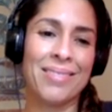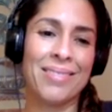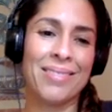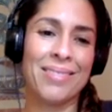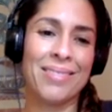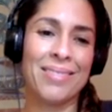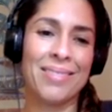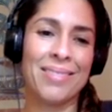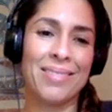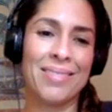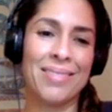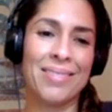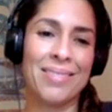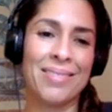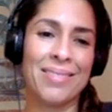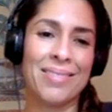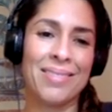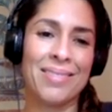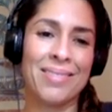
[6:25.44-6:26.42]

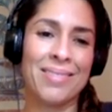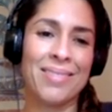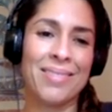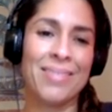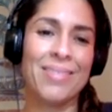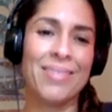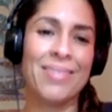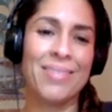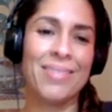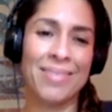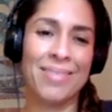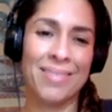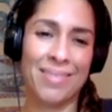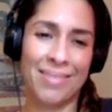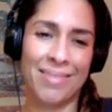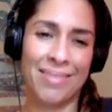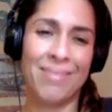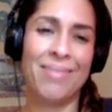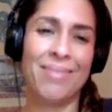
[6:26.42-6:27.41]

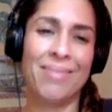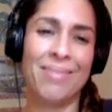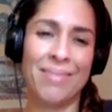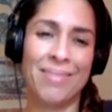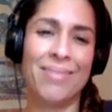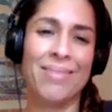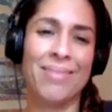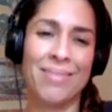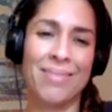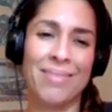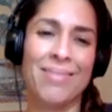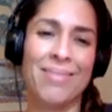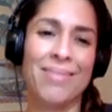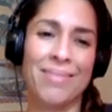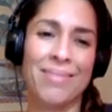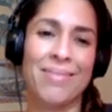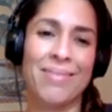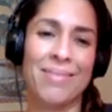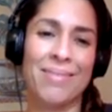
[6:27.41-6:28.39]

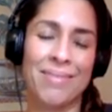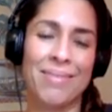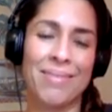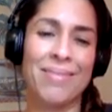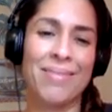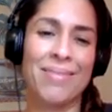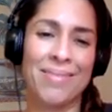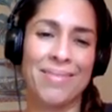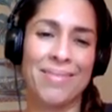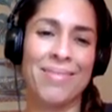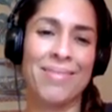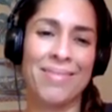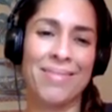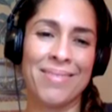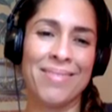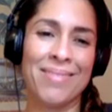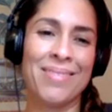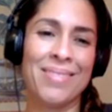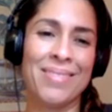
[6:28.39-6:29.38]

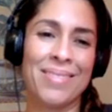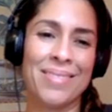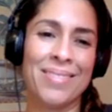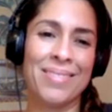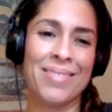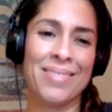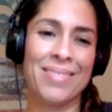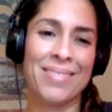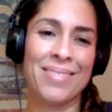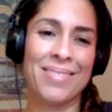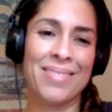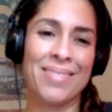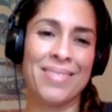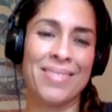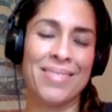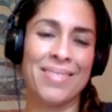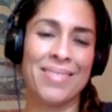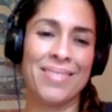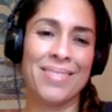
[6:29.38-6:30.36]

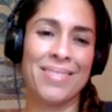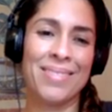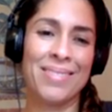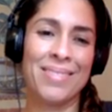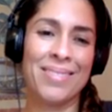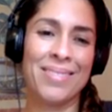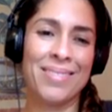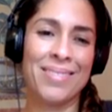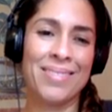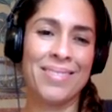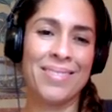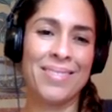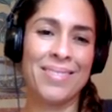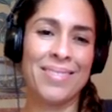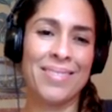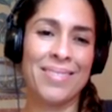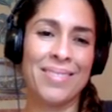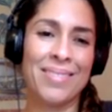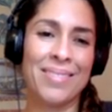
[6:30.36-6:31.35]

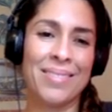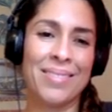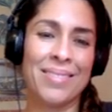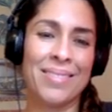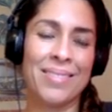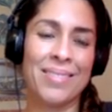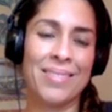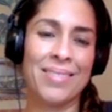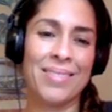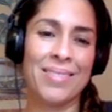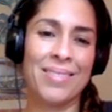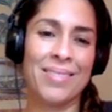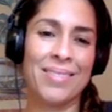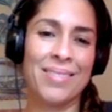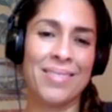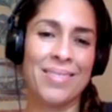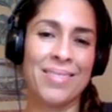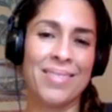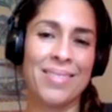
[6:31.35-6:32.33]

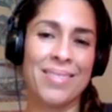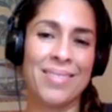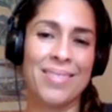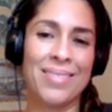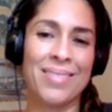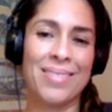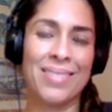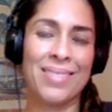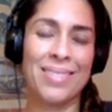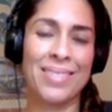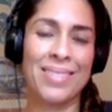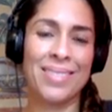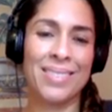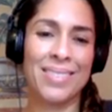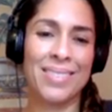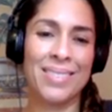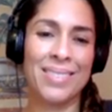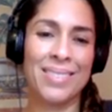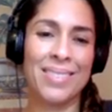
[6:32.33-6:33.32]

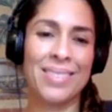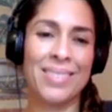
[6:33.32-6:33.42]
No words are spoken by the person on screen.